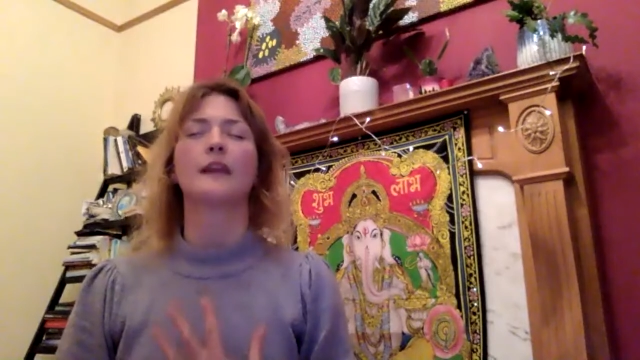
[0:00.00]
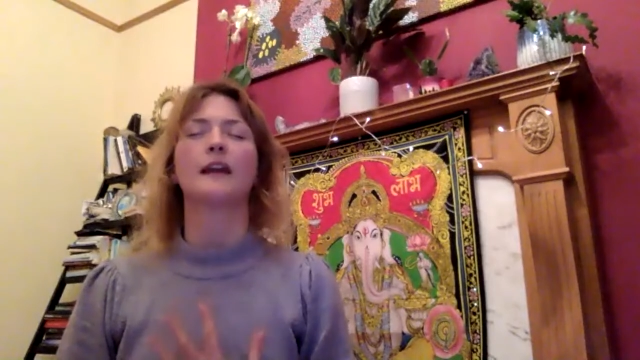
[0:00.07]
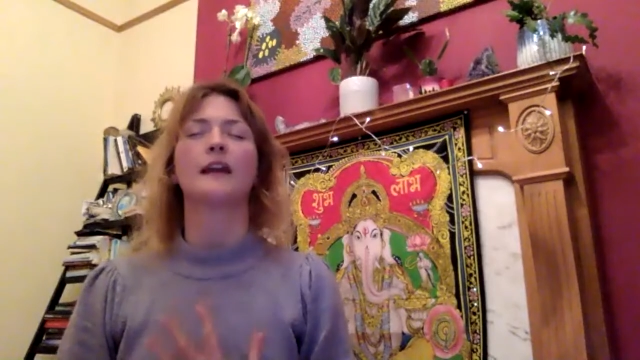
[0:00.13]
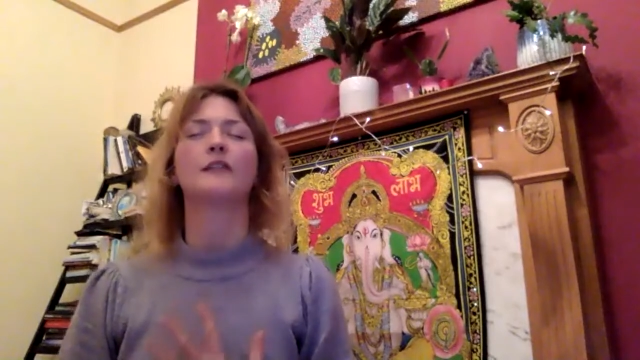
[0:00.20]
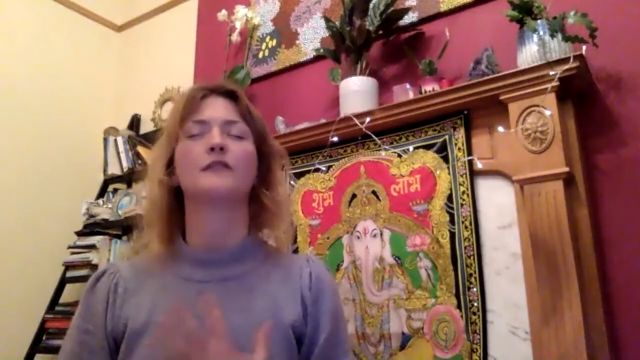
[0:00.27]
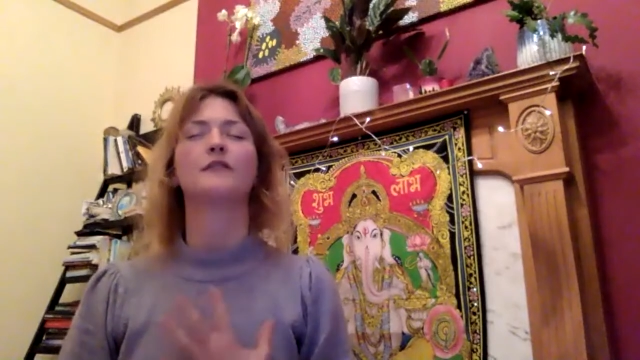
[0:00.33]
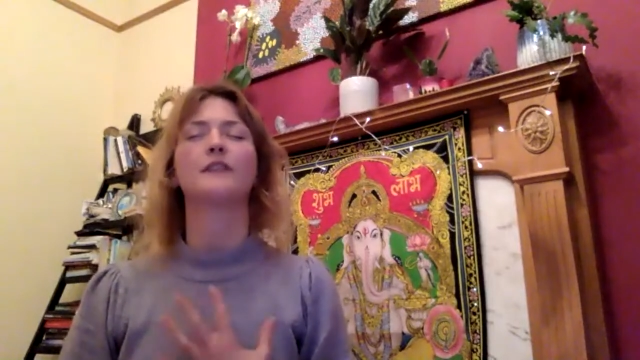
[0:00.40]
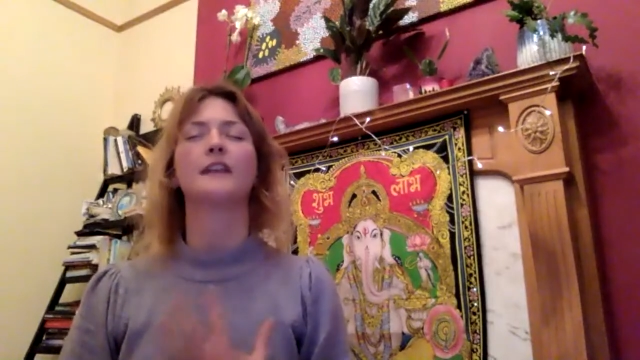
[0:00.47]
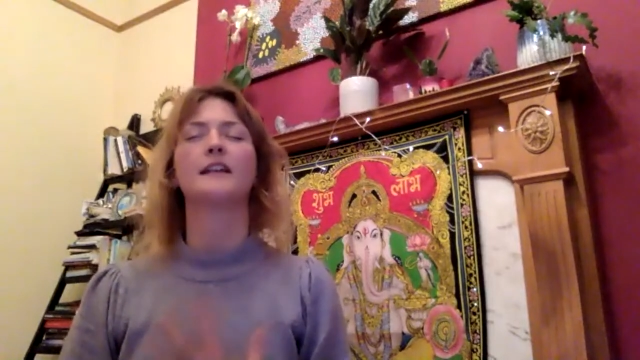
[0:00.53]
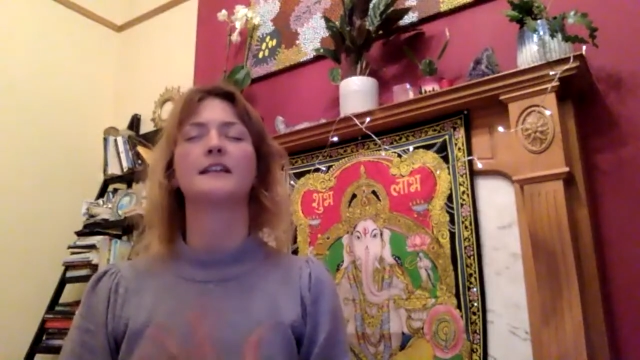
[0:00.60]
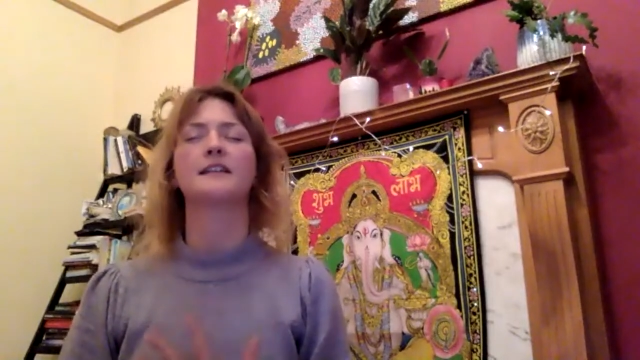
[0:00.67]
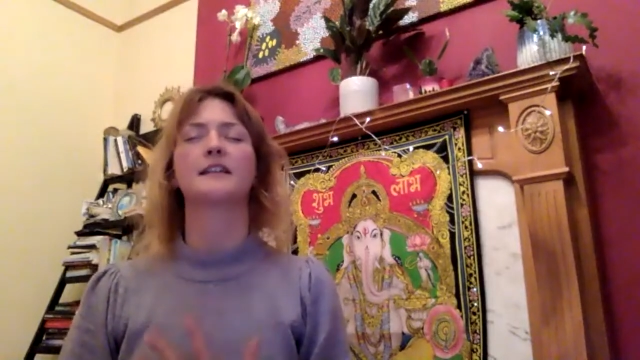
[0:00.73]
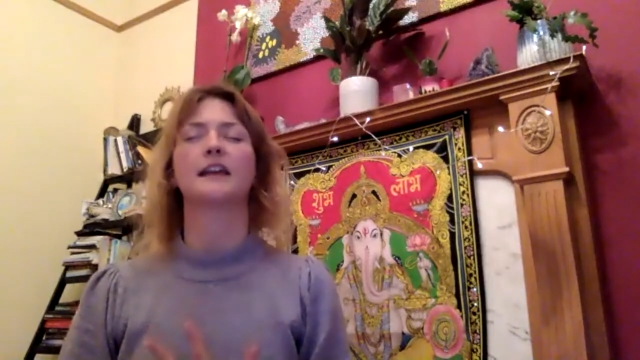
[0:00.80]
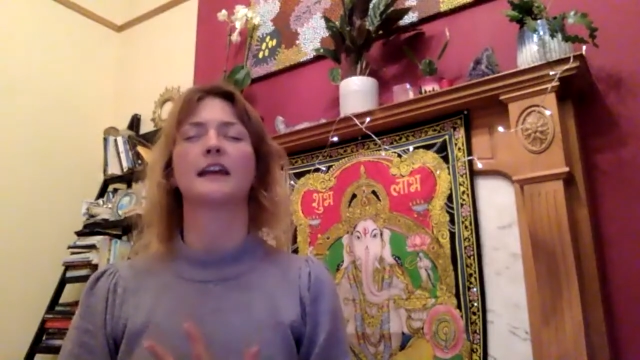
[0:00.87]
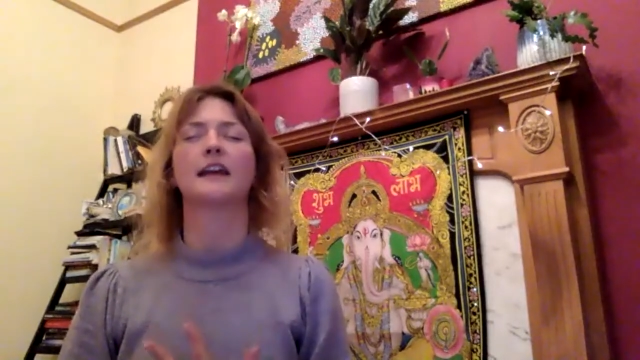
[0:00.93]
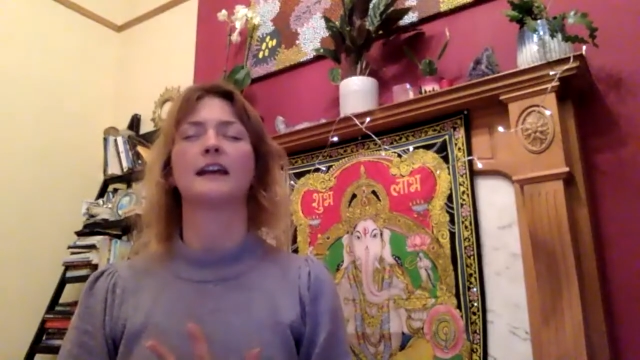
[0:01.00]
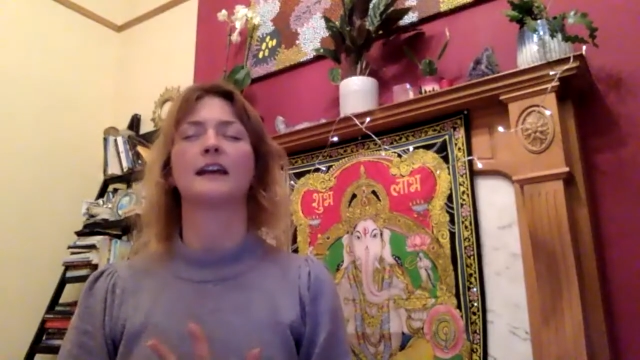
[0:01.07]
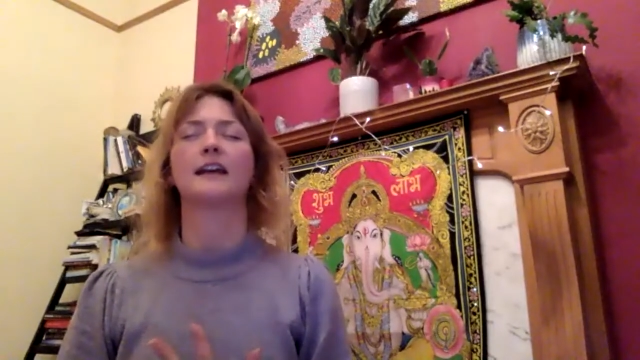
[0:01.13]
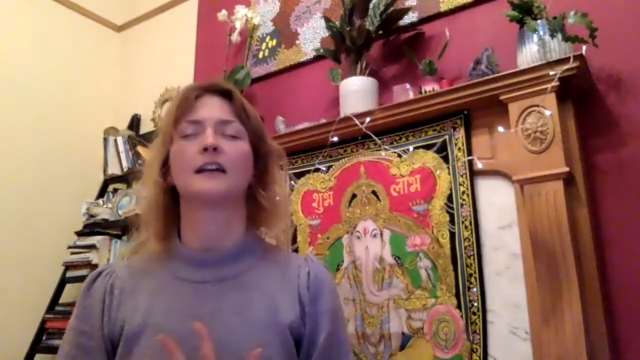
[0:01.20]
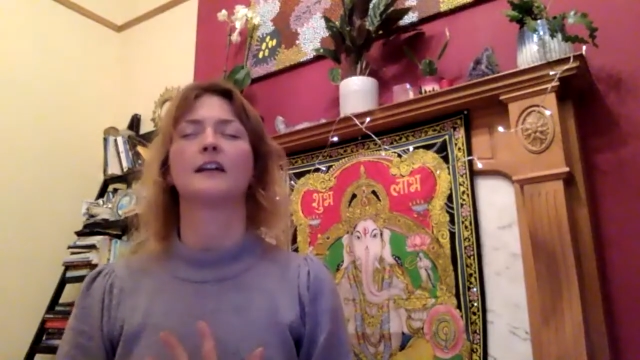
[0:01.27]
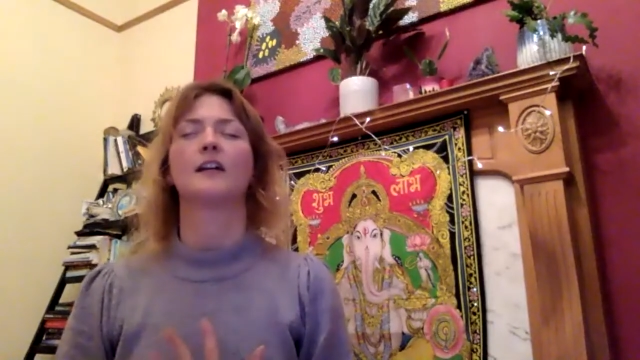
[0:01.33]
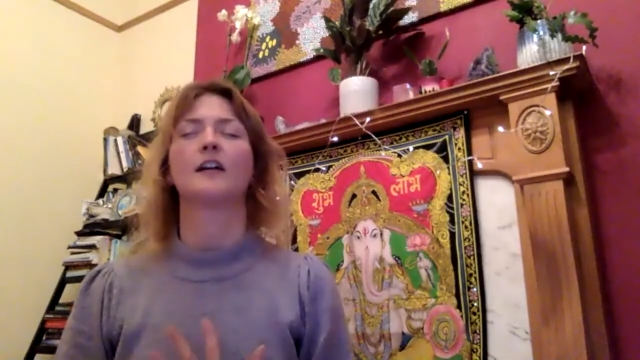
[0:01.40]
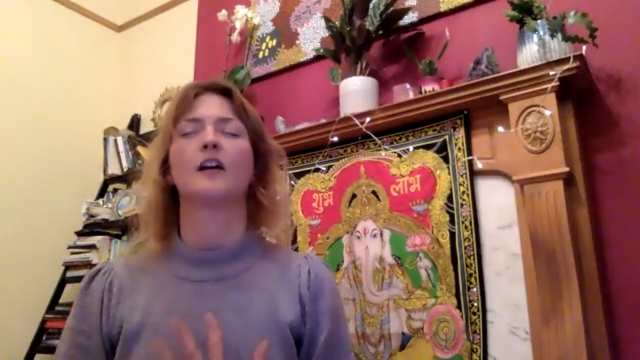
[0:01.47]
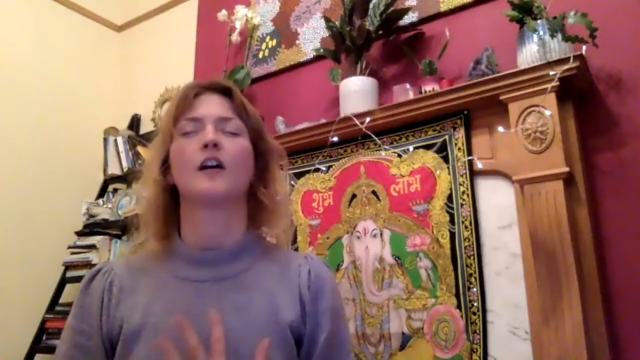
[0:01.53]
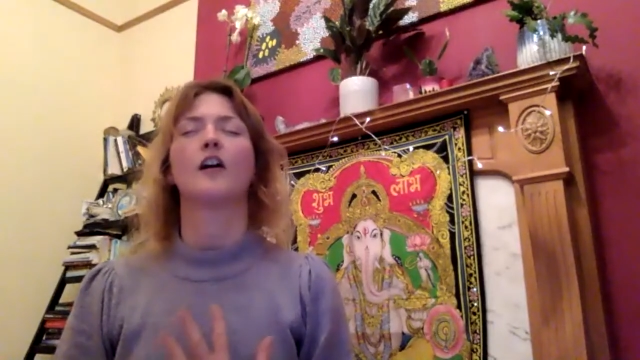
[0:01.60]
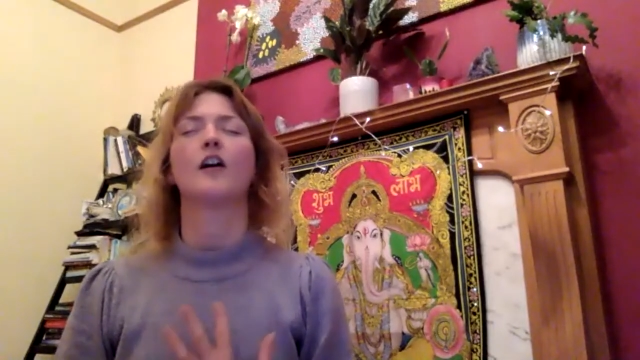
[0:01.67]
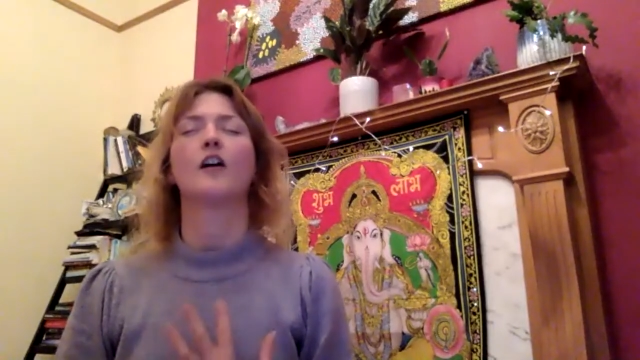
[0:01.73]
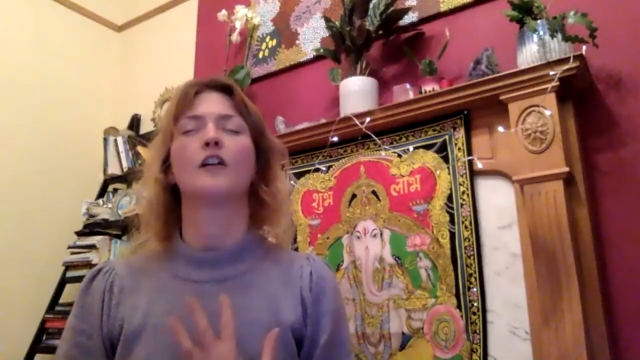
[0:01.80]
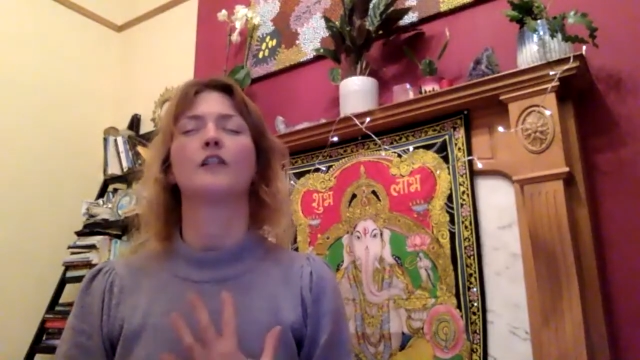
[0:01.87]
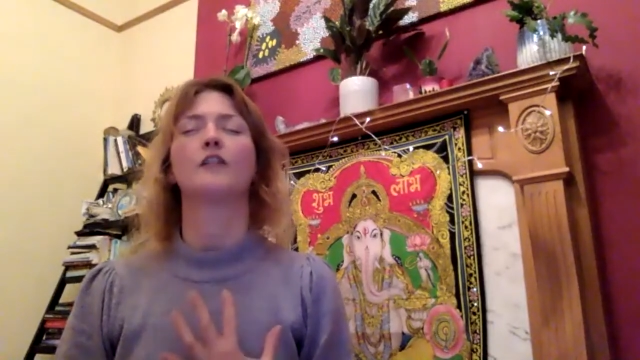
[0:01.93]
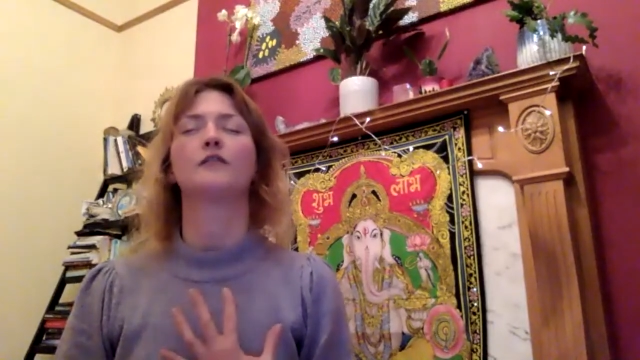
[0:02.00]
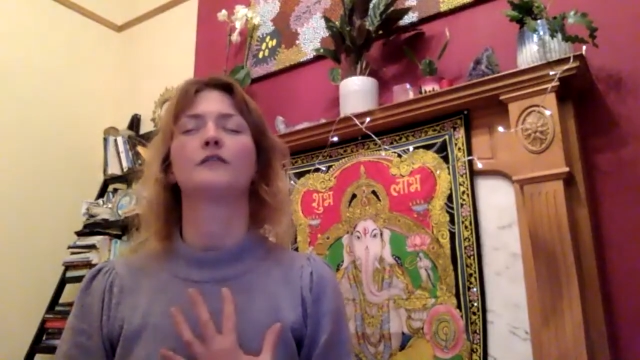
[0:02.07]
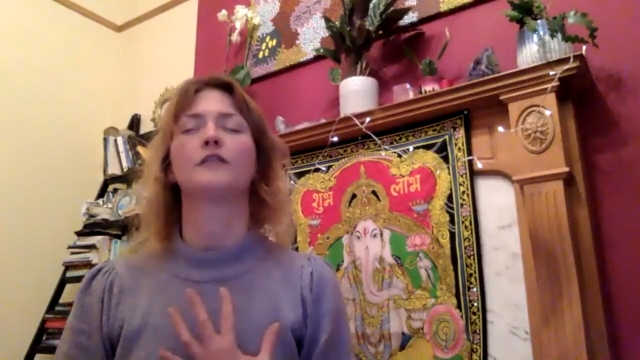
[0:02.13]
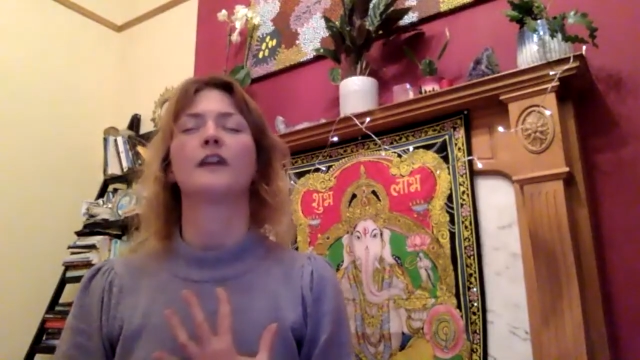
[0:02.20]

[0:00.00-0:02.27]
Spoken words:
infinity of